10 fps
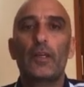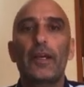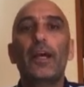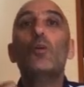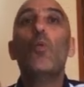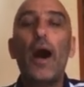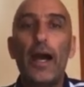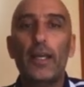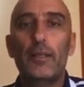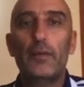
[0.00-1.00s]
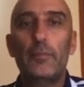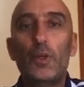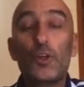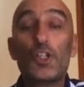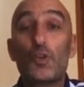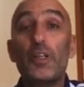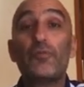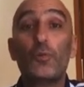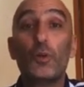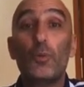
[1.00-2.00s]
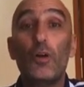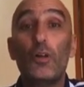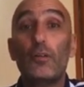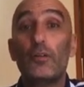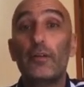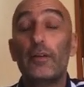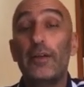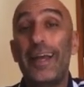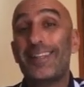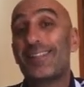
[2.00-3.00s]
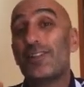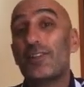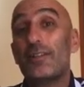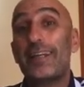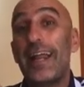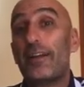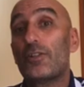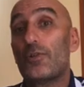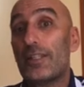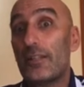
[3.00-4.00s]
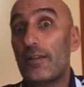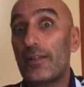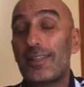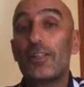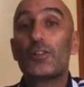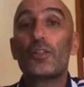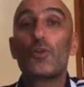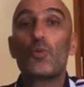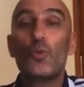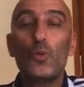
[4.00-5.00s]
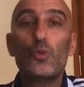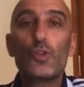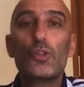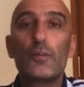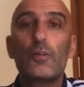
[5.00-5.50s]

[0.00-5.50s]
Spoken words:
And why? Because street football had certain characteristics, certain rules